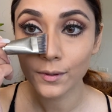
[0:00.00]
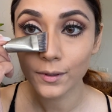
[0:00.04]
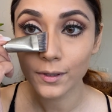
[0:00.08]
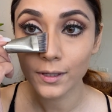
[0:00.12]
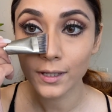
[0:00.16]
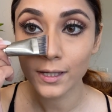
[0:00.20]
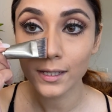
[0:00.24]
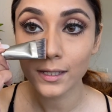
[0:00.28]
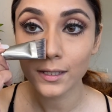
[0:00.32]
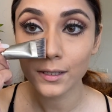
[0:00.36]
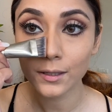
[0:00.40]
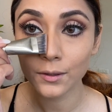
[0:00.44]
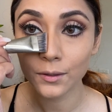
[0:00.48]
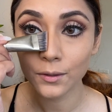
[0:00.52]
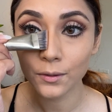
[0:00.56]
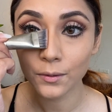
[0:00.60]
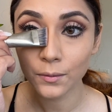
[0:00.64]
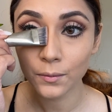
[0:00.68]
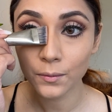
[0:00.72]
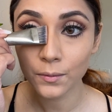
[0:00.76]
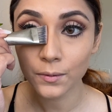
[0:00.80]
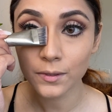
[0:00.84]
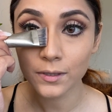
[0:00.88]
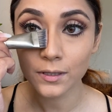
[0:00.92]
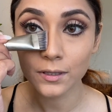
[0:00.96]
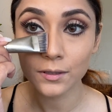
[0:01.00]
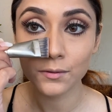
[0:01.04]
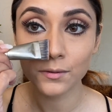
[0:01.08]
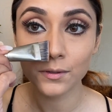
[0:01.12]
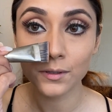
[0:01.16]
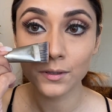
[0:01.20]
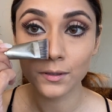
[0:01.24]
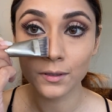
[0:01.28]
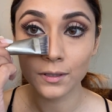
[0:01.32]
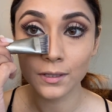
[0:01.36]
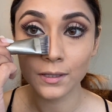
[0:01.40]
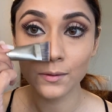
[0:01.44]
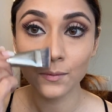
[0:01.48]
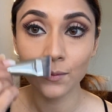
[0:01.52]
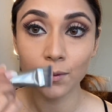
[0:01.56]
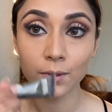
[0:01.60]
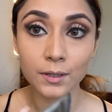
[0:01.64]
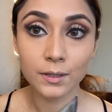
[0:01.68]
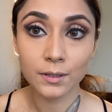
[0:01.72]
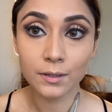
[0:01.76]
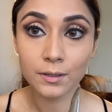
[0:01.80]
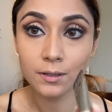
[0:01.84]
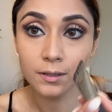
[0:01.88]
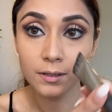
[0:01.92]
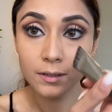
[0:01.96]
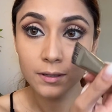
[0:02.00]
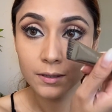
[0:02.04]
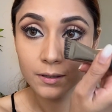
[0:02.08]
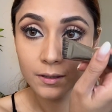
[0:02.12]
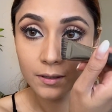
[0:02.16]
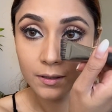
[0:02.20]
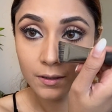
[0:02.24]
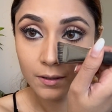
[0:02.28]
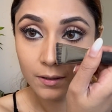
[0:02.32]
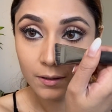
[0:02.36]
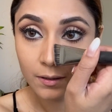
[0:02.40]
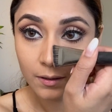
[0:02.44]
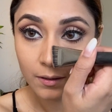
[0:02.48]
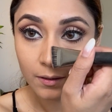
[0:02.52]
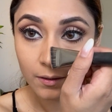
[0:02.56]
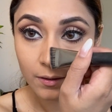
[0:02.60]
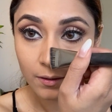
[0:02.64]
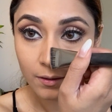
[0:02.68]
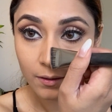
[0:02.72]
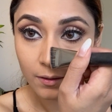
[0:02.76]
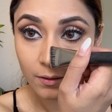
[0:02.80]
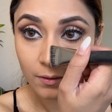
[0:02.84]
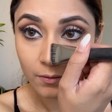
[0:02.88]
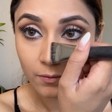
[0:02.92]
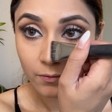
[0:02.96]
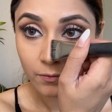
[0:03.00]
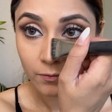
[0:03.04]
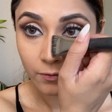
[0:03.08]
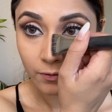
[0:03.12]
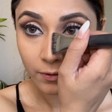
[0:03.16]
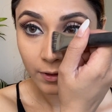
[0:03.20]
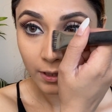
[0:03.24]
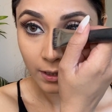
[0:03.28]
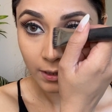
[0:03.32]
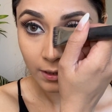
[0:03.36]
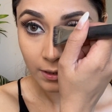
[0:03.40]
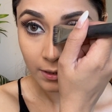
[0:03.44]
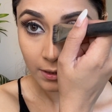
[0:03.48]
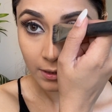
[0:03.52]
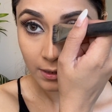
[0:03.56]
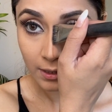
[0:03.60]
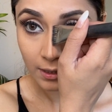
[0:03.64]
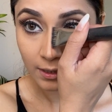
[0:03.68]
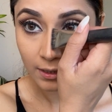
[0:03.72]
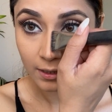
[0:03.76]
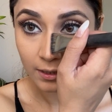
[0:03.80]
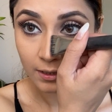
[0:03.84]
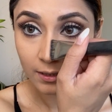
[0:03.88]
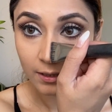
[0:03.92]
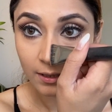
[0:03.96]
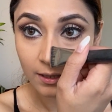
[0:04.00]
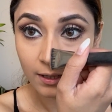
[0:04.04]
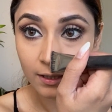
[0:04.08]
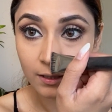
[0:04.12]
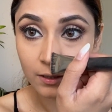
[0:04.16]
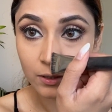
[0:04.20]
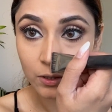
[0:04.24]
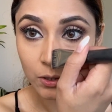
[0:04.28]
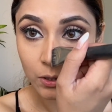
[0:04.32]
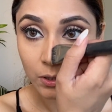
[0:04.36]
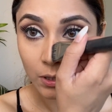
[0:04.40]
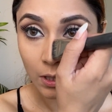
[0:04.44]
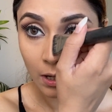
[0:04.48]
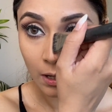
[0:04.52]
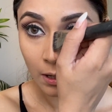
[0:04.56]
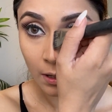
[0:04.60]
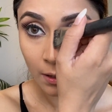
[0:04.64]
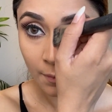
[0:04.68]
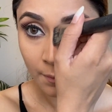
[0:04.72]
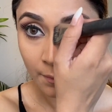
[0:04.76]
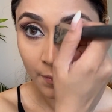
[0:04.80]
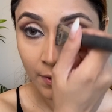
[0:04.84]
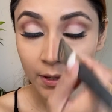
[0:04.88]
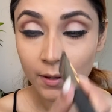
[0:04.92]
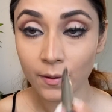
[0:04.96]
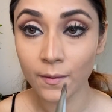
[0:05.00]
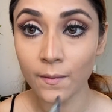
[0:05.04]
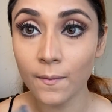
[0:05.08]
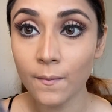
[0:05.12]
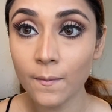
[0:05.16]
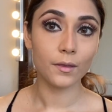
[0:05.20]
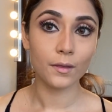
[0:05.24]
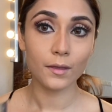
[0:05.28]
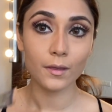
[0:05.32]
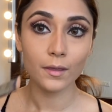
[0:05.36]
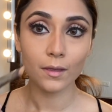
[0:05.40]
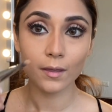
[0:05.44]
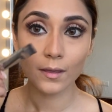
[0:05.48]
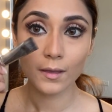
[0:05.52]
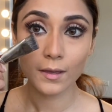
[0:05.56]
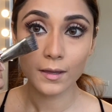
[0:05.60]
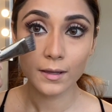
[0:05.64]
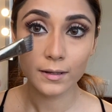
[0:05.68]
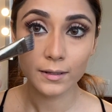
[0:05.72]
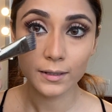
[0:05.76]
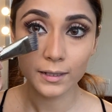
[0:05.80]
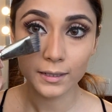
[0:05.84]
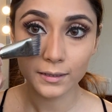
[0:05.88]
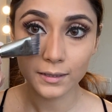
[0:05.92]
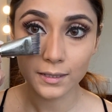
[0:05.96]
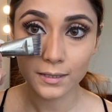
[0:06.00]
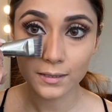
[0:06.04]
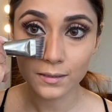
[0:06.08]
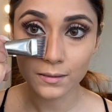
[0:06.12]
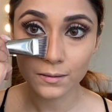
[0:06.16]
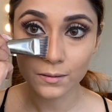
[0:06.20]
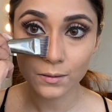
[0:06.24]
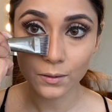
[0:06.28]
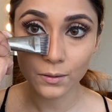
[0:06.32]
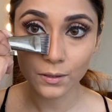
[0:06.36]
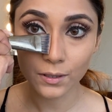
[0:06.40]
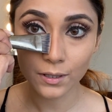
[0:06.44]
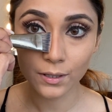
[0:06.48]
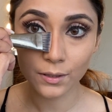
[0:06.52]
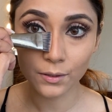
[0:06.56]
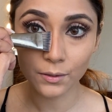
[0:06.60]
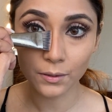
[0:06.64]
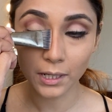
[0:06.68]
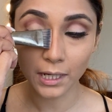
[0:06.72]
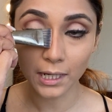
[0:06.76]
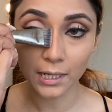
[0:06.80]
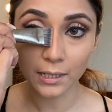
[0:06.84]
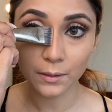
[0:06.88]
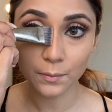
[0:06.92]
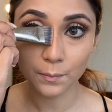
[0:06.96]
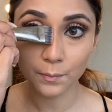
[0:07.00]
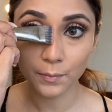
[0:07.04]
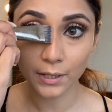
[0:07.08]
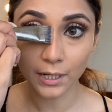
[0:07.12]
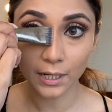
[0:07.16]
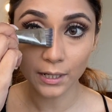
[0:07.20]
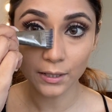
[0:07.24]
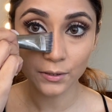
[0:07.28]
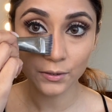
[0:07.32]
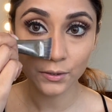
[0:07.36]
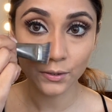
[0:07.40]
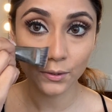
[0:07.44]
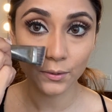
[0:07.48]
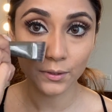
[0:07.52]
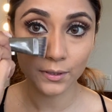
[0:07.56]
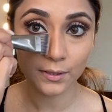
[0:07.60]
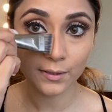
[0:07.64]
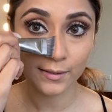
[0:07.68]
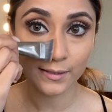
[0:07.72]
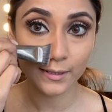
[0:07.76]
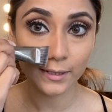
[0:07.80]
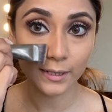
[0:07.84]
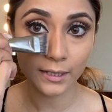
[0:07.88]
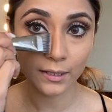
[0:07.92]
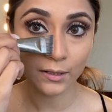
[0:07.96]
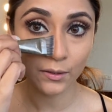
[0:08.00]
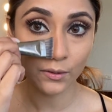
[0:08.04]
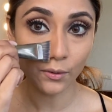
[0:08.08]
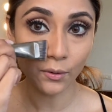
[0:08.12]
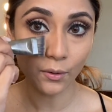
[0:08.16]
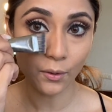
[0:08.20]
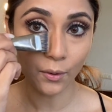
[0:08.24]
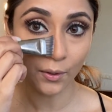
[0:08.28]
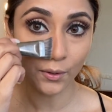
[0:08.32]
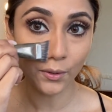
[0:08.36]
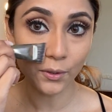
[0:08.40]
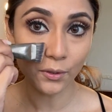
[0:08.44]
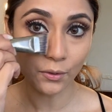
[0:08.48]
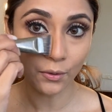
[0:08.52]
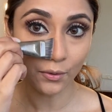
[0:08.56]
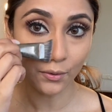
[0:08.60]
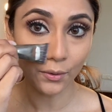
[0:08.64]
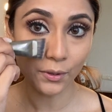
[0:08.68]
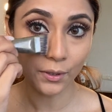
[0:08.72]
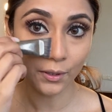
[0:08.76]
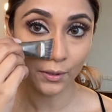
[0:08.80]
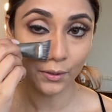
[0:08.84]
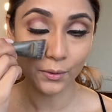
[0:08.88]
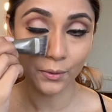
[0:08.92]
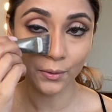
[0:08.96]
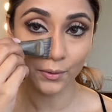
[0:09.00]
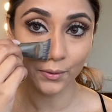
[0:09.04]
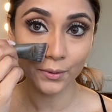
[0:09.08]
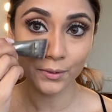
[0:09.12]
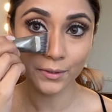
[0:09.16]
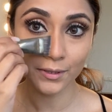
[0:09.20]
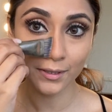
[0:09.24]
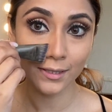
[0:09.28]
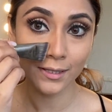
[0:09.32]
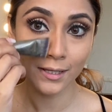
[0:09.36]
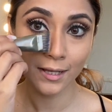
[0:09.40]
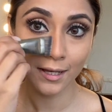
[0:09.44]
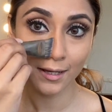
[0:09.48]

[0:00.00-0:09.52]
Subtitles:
Like nose, I really want very thin and sharp. Like this is not a great brush honestly to contour the nose.